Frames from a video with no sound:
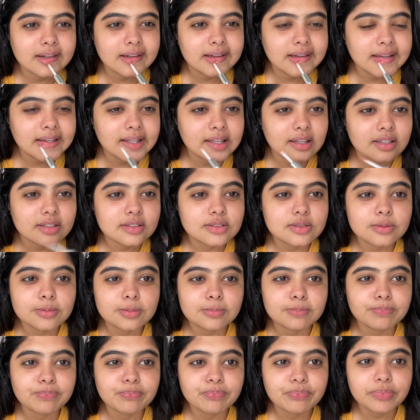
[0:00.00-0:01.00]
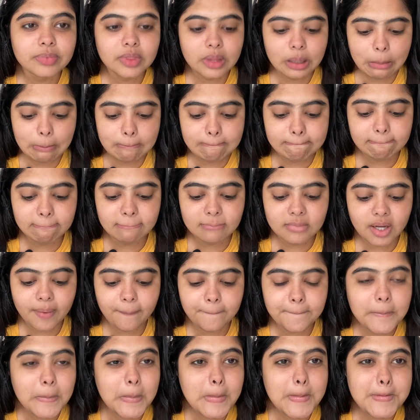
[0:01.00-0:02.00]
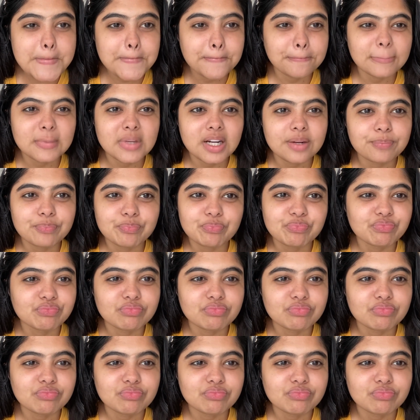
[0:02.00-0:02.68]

I guess I can't see